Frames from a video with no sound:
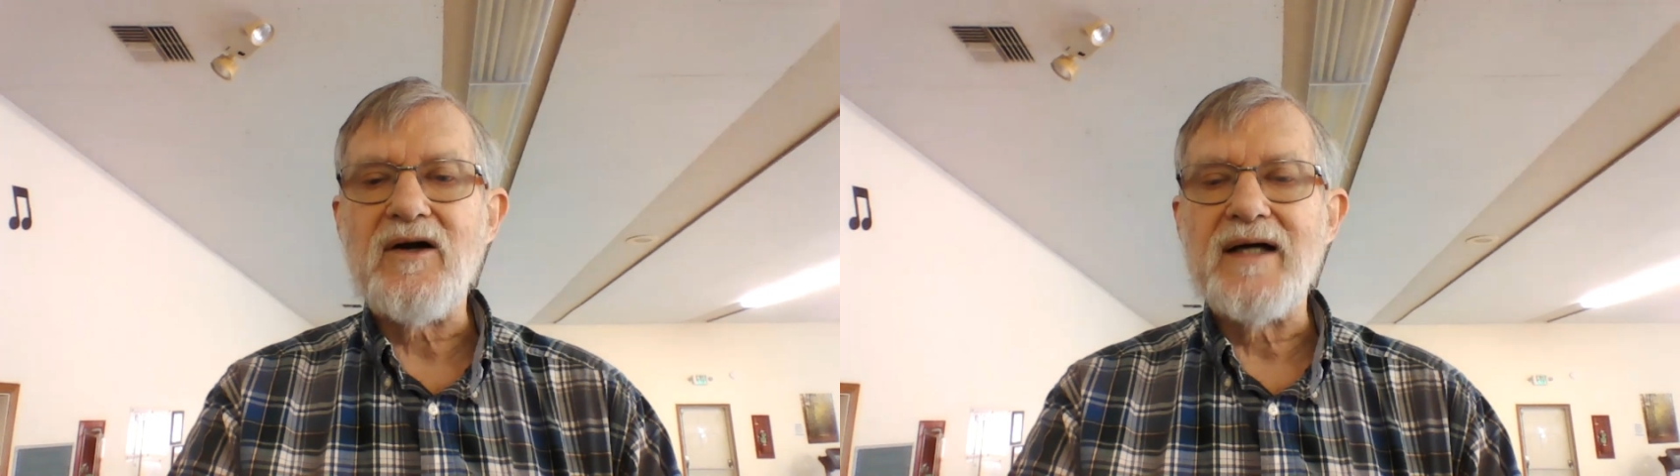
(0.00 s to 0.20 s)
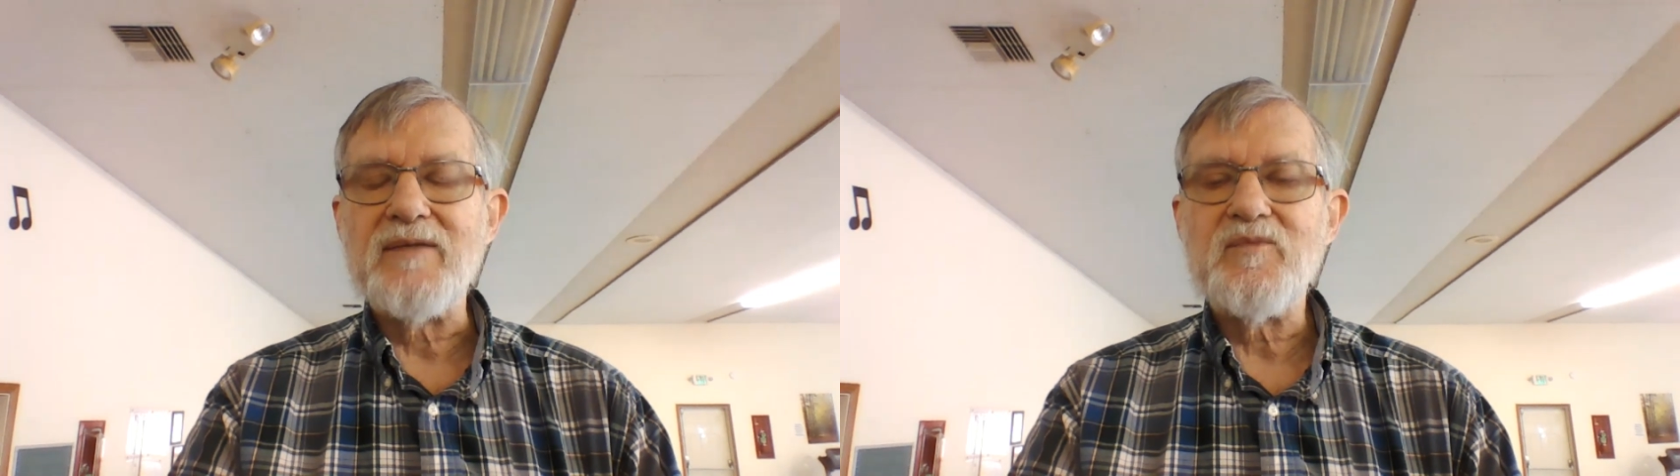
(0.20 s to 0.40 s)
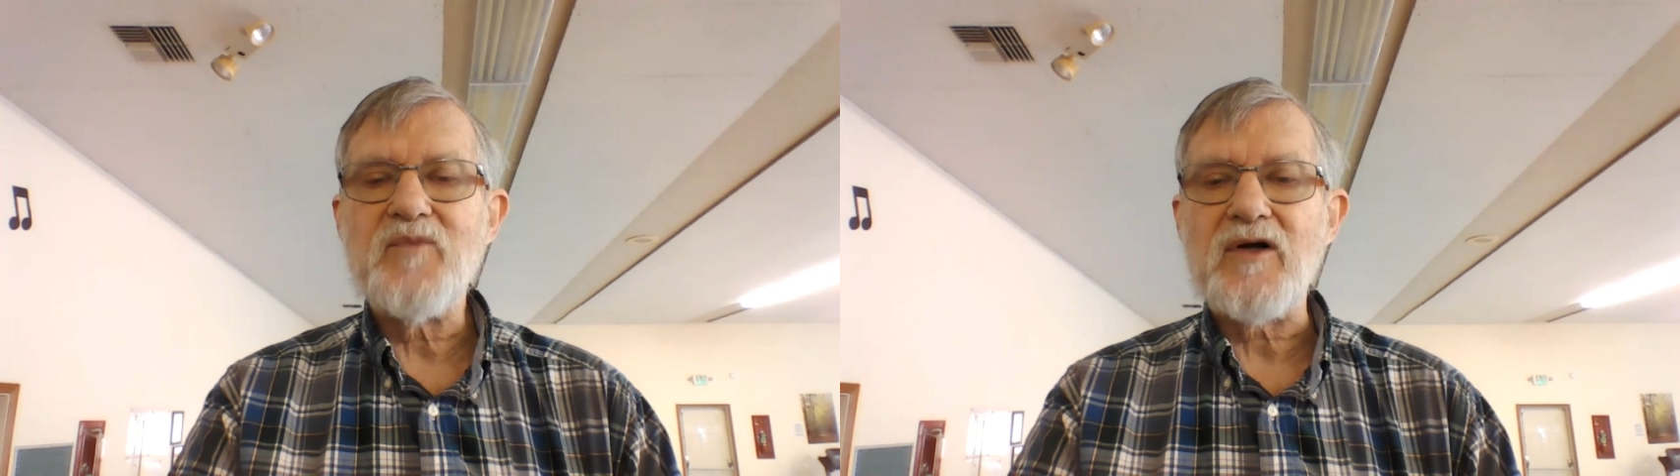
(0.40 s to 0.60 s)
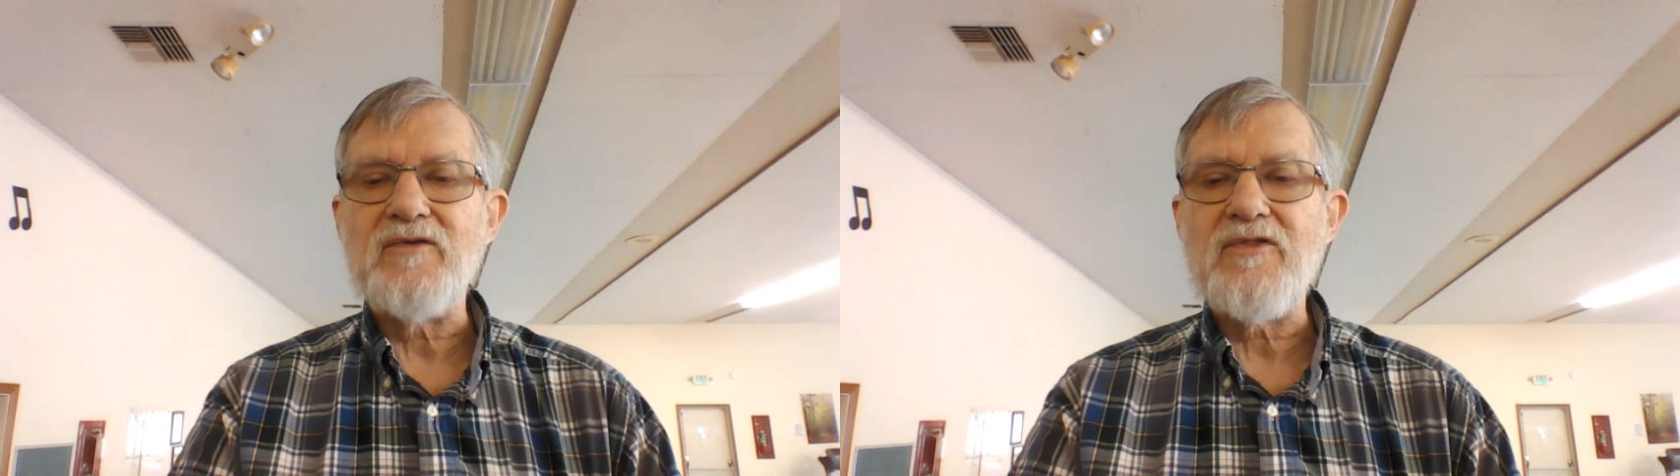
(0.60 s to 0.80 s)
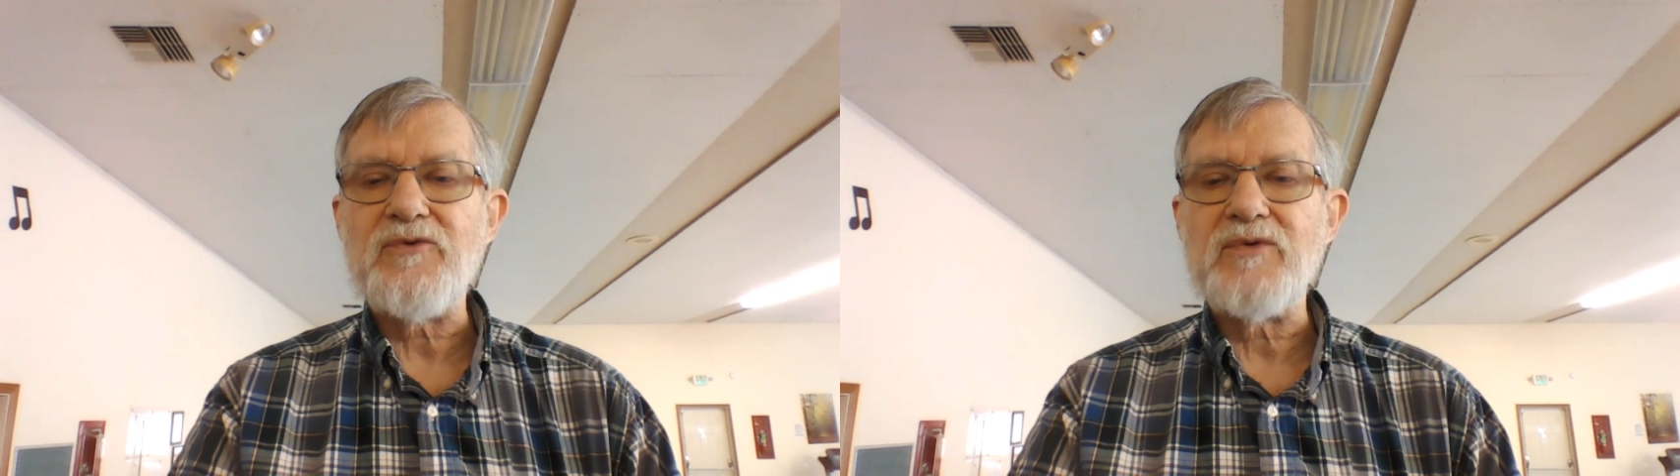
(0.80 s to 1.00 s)
on
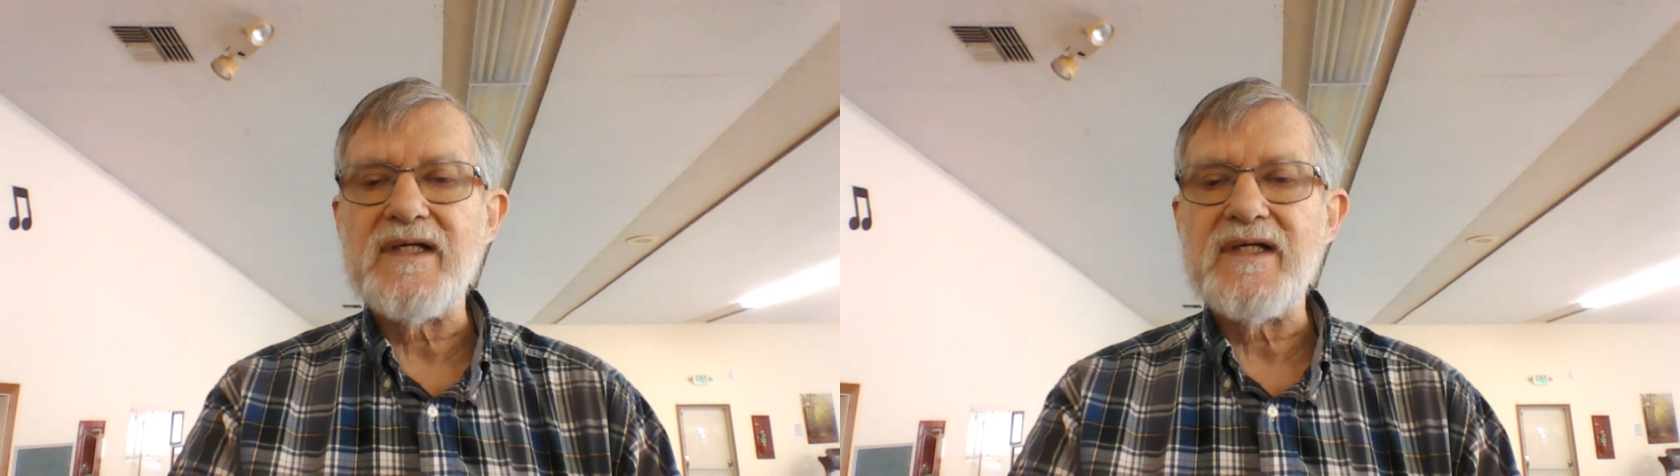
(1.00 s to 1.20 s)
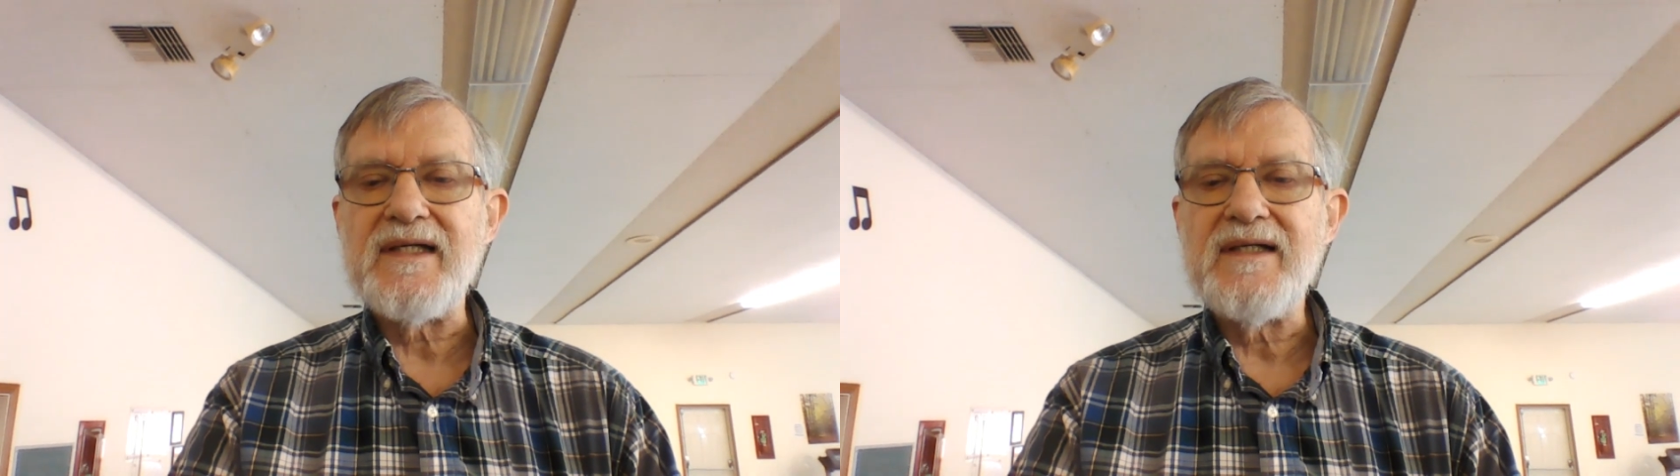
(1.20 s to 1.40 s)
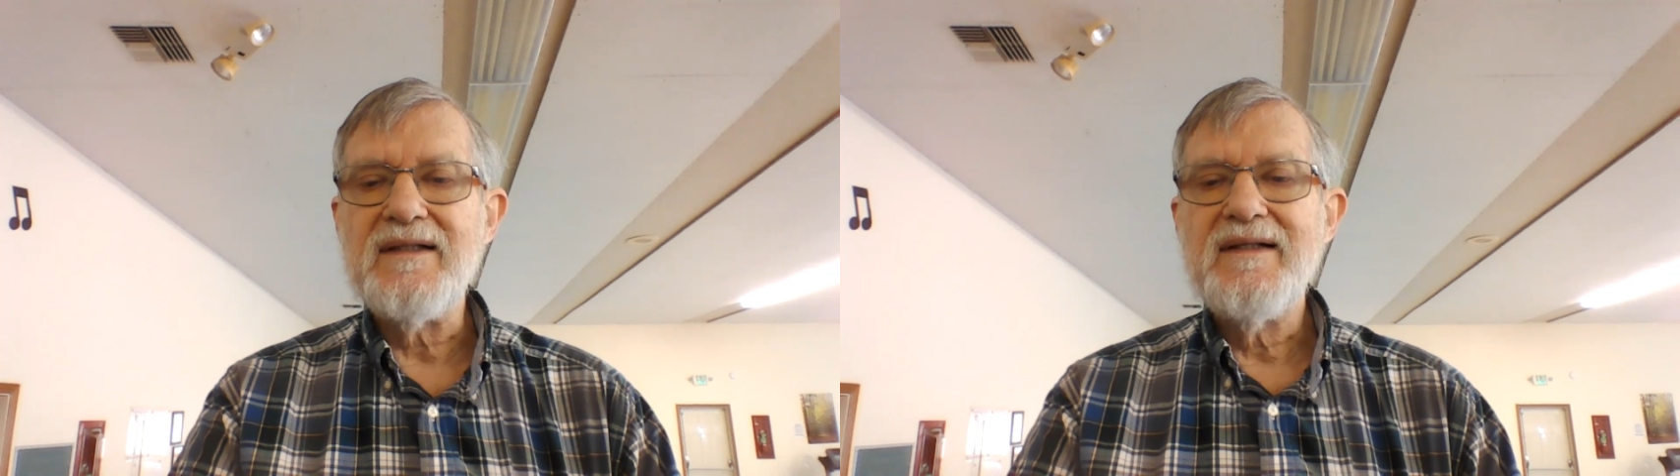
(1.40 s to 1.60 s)
part 3